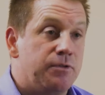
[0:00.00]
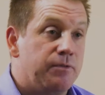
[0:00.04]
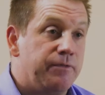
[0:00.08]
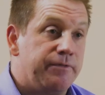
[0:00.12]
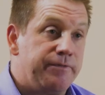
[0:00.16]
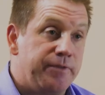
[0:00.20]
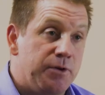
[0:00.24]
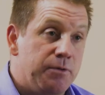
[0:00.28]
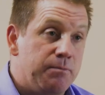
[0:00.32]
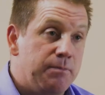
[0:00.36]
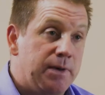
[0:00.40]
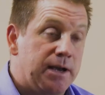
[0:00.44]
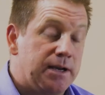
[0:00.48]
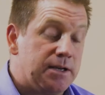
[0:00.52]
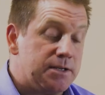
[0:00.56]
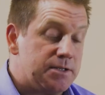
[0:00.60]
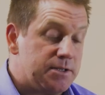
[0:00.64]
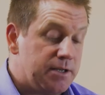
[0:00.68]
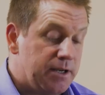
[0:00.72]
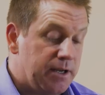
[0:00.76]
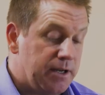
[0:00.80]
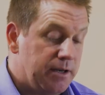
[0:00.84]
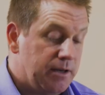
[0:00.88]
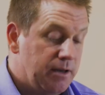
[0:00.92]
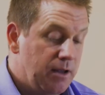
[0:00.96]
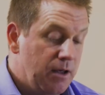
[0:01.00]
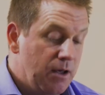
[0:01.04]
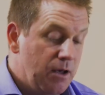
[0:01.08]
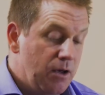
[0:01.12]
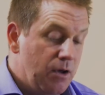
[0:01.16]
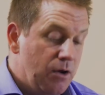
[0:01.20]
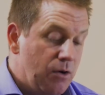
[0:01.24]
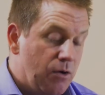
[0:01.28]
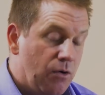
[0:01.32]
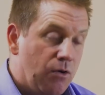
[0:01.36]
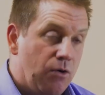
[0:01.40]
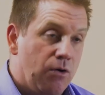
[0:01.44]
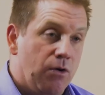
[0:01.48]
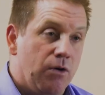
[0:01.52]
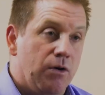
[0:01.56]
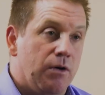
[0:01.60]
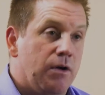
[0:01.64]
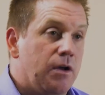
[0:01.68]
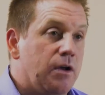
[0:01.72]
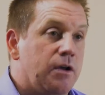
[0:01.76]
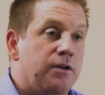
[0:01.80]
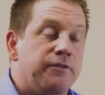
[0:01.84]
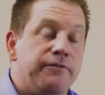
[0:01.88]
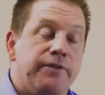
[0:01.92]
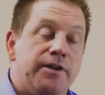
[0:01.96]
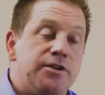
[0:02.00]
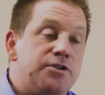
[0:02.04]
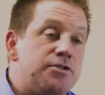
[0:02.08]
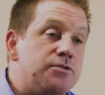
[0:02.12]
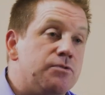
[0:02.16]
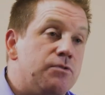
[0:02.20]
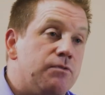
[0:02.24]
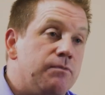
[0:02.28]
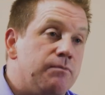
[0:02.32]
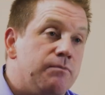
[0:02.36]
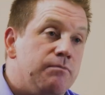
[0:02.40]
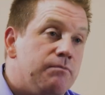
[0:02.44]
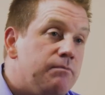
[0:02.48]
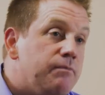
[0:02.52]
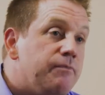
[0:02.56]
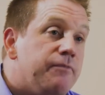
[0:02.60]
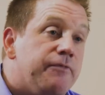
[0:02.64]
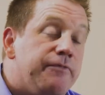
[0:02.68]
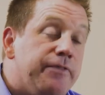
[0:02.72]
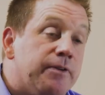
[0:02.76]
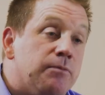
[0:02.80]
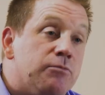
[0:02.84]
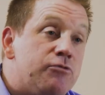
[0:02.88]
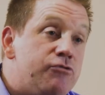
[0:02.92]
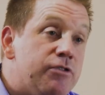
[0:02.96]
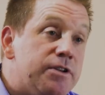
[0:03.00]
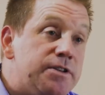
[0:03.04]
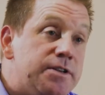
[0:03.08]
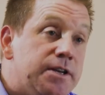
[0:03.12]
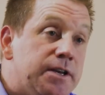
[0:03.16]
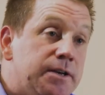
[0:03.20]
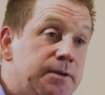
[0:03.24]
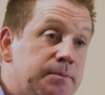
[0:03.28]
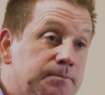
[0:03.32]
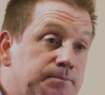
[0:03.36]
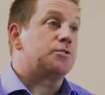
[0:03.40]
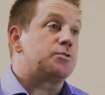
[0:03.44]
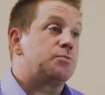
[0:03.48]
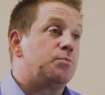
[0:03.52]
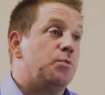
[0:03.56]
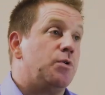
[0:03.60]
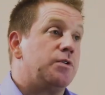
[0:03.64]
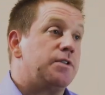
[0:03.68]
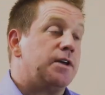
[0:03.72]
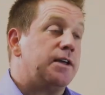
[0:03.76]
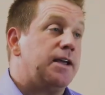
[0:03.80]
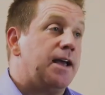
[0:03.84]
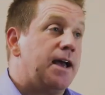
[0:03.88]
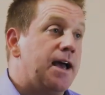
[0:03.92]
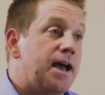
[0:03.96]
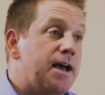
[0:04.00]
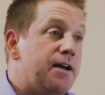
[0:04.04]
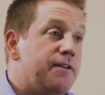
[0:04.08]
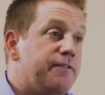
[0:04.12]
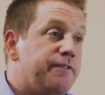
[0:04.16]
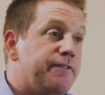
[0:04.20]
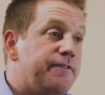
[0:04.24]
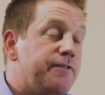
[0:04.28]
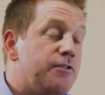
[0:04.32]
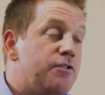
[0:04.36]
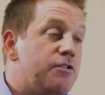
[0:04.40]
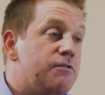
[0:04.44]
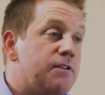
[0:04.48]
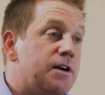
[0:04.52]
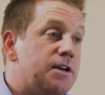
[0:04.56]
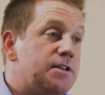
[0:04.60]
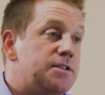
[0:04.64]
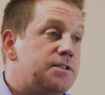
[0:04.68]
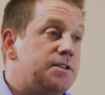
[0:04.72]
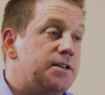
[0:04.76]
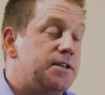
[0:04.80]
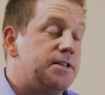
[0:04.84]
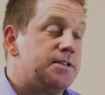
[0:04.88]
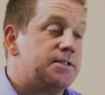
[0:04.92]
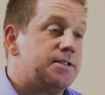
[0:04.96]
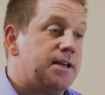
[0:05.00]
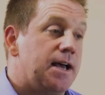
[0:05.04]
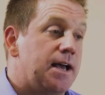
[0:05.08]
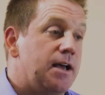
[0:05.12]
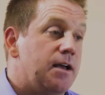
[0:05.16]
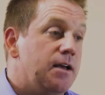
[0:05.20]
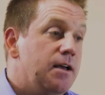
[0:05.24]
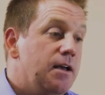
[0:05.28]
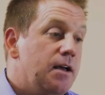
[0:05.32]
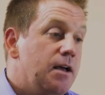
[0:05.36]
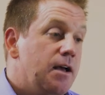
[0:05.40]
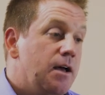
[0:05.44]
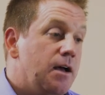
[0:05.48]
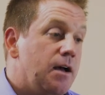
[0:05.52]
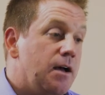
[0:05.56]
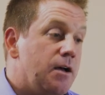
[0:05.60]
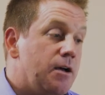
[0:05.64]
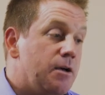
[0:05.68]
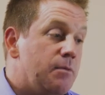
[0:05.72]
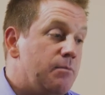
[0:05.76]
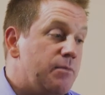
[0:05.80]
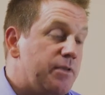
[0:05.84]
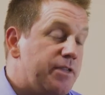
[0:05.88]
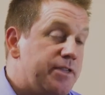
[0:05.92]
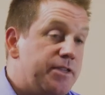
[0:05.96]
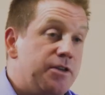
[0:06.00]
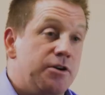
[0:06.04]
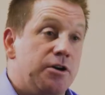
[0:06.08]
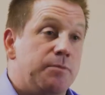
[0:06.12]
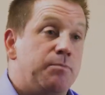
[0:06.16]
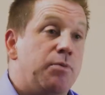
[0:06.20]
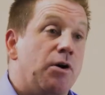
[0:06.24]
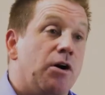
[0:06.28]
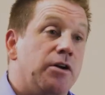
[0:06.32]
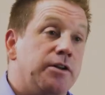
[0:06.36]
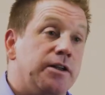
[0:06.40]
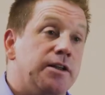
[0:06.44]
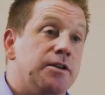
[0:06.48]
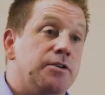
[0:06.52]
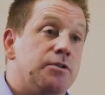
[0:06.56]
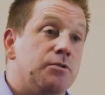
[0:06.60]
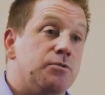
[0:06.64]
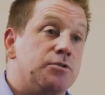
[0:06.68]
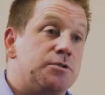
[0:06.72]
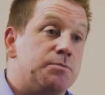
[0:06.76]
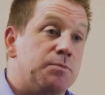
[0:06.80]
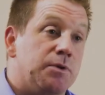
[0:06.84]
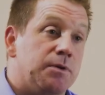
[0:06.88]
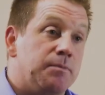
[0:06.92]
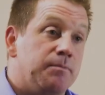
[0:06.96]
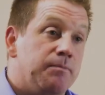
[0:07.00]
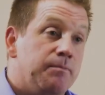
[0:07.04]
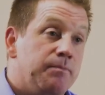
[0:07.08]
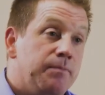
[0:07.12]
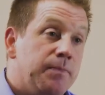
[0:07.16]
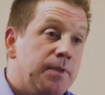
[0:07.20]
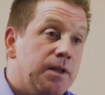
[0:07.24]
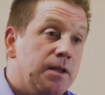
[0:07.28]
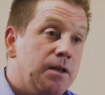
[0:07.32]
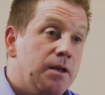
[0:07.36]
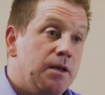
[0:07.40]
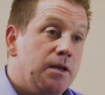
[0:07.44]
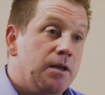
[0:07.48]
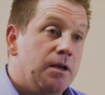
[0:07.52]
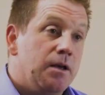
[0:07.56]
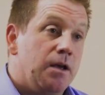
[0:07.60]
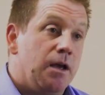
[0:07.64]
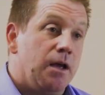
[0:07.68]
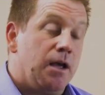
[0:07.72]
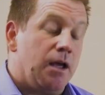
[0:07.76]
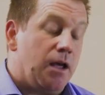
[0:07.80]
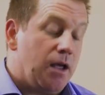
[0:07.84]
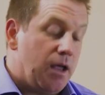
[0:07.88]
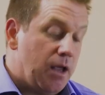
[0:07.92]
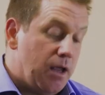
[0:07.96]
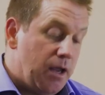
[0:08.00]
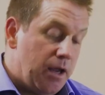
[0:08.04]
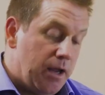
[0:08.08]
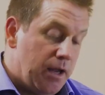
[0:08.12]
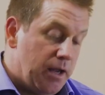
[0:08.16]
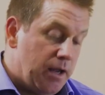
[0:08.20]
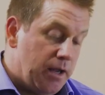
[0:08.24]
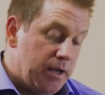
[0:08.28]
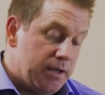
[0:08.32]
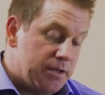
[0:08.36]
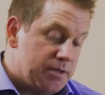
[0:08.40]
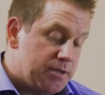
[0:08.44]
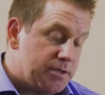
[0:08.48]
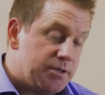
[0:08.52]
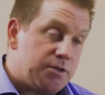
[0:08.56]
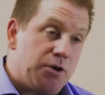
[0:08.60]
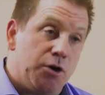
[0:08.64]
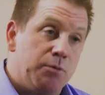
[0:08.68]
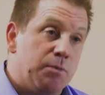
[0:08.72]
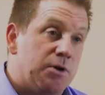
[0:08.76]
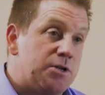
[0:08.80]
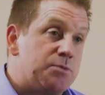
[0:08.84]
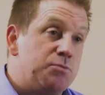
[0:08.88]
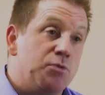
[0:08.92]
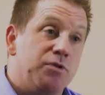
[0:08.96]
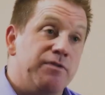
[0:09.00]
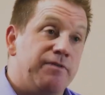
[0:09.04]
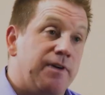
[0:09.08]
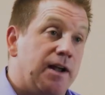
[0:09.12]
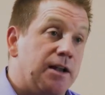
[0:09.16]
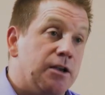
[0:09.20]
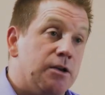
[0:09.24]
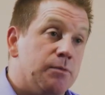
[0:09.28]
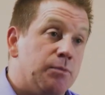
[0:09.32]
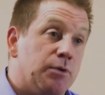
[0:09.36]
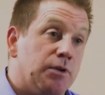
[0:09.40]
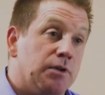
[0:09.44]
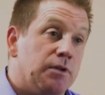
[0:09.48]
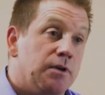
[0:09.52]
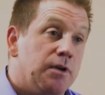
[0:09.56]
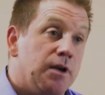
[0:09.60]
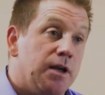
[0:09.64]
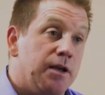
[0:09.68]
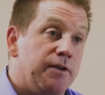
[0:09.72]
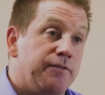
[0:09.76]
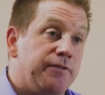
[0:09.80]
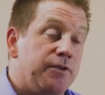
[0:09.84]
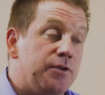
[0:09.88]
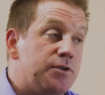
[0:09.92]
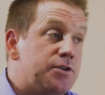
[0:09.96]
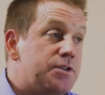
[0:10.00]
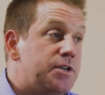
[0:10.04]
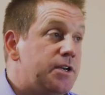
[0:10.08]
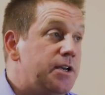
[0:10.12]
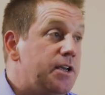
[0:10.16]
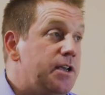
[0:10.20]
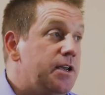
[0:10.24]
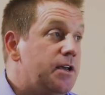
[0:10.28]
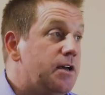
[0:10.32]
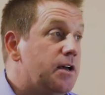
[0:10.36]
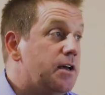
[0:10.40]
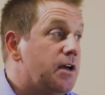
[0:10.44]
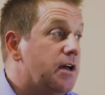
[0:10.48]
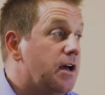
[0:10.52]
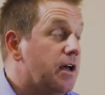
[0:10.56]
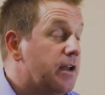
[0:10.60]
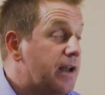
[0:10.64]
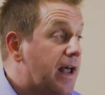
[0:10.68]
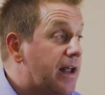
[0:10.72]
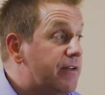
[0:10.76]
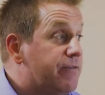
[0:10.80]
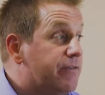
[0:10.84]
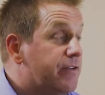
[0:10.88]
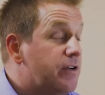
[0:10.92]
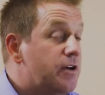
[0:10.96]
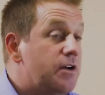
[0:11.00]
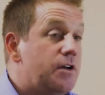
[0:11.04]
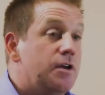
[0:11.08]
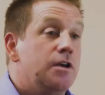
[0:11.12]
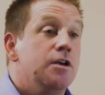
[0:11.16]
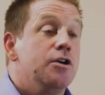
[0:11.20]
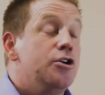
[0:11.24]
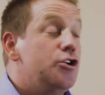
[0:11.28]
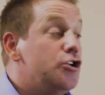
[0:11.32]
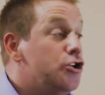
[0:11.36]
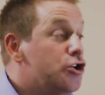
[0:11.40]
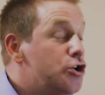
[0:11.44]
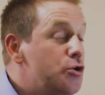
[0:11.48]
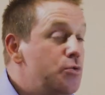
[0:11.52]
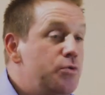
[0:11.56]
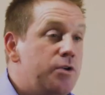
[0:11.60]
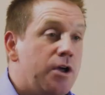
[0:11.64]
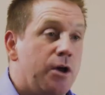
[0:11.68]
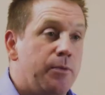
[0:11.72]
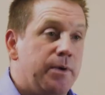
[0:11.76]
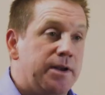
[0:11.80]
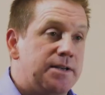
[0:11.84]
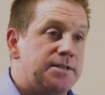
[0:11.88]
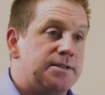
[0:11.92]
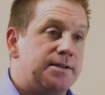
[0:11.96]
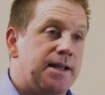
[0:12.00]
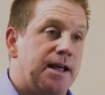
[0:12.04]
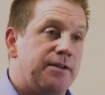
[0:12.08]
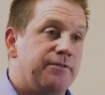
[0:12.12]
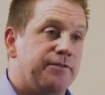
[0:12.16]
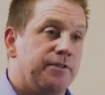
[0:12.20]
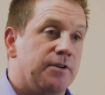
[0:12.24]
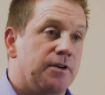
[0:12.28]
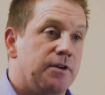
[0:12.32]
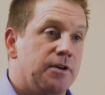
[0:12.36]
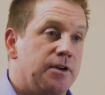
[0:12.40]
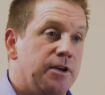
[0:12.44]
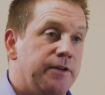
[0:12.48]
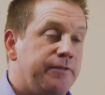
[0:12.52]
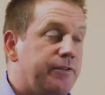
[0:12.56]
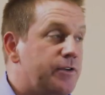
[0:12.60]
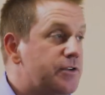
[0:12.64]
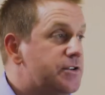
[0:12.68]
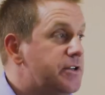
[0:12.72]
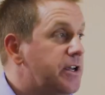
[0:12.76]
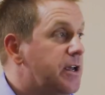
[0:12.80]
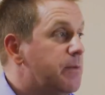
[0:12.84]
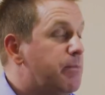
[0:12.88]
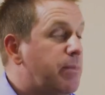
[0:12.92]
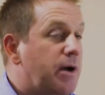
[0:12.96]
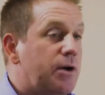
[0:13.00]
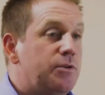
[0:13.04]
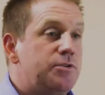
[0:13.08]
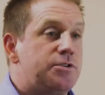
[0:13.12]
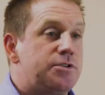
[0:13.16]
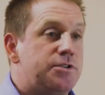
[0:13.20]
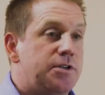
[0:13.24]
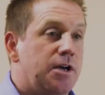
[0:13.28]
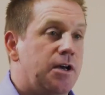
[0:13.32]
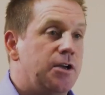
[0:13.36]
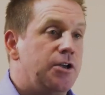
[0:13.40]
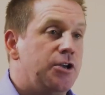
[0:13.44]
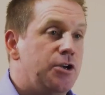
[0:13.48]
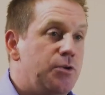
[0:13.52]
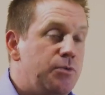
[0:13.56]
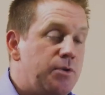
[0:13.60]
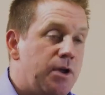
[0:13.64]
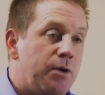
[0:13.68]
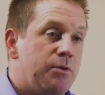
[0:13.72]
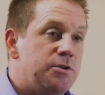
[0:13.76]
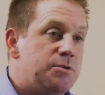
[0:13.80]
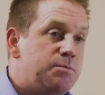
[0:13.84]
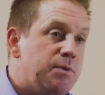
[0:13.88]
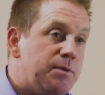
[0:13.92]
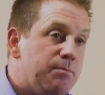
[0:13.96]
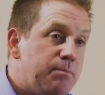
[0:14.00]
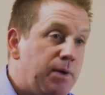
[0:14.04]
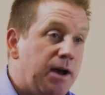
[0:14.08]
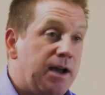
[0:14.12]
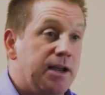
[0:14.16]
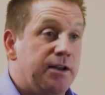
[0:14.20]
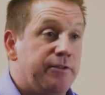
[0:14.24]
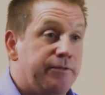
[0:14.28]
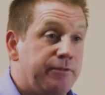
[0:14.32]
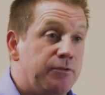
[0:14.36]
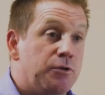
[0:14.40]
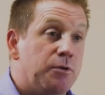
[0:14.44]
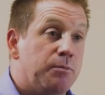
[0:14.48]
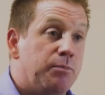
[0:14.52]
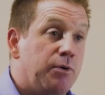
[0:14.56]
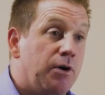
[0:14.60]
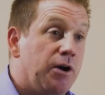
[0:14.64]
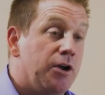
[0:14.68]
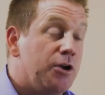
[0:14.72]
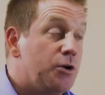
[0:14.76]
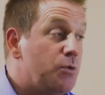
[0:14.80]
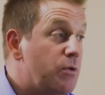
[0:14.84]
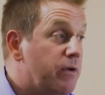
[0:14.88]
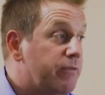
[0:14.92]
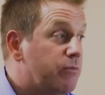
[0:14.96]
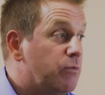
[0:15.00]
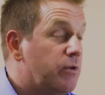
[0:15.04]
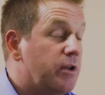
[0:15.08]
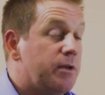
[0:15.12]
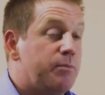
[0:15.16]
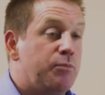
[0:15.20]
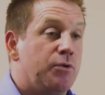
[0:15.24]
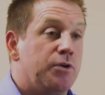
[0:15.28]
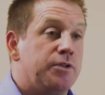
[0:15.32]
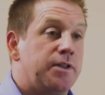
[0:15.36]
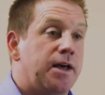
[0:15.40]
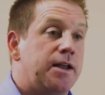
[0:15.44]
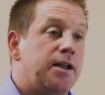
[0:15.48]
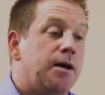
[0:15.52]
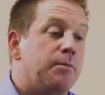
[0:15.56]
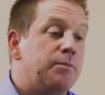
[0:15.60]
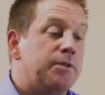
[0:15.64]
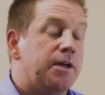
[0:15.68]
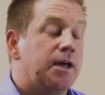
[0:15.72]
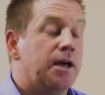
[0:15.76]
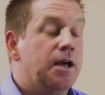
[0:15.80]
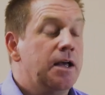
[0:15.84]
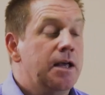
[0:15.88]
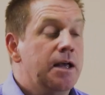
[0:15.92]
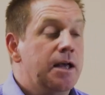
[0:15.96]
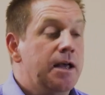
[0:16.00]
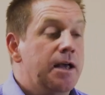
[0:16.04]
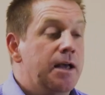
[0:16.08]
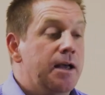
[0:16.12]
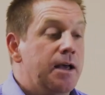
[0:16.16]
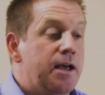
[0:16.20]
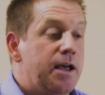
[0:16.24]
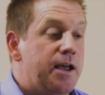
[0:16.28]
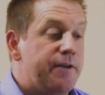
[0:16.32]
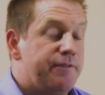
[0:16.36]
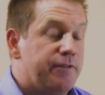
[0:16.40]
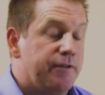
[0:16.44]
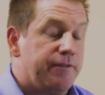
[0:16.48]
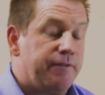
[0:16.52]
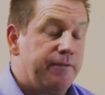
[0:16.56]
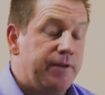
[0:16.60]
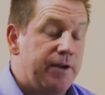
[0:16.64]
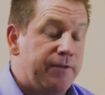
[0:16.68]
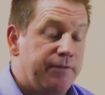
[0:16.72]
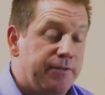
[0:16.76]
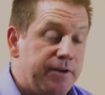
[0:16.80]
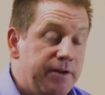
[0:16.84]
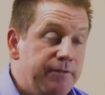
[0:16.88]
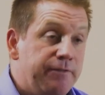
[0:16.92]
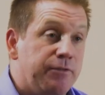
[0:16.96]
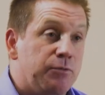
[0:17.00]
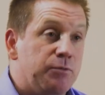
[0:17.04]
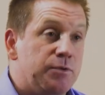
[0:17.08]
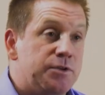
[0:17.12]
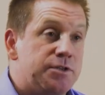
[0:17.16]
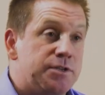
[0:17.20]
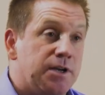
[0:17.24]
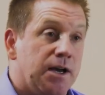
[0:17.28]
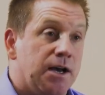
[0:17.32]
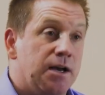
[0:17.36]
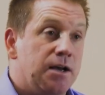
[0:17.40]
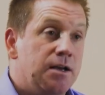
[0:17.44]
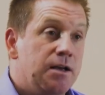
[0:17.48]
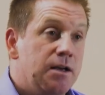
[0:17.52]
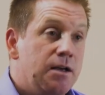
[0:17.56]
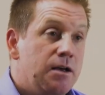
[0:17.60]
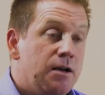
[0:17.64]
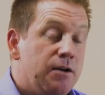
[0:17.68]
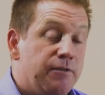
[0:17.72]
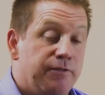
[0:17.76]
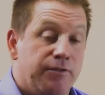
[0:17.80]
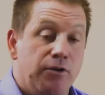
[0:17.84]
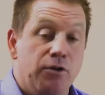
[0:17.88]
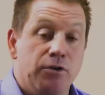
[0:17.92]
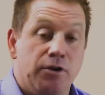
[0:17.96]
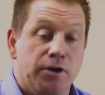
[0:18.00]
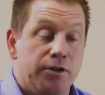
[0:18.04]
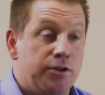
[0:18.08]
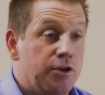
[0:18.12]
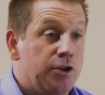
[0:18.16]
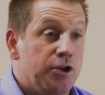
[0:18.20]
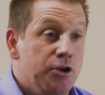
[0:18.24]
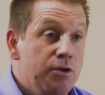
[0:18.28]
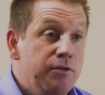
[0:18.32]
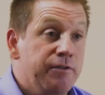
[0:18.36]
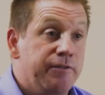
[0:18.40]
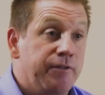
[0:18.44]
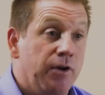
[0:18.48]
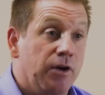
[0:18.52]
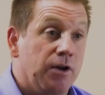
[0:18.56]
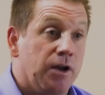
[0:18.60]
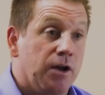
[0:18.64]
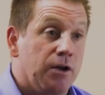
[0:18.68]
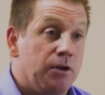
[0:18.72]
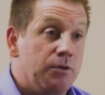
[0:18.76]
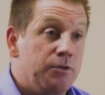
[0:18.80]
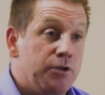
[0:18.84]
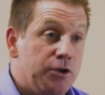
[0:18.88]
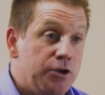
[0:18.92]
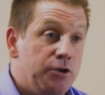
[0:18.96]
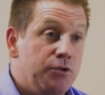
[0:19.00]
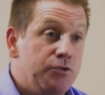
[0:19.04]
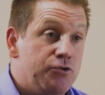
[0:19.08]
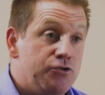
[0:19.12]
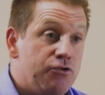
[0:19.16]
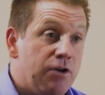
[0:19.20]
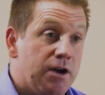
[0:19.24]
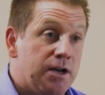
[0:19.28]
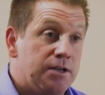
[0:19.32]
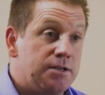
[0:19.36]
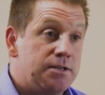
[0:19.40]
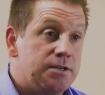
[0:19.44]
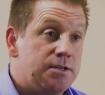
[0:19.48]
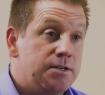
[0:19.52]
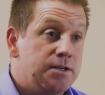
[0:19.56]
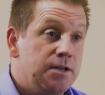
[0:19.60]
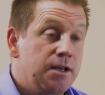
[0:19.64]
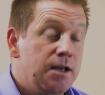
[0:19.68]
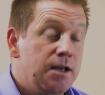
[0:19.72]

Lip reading: film magazine or conventional film critic. What they have for us is that third-party endorsement. It's so much more valuable. If you see an advert, you know it's an advert. If you see a poster, you know it's been paid for by whoever wanted to put that up there. If an influencer, a vlogger that you follow, that you trust,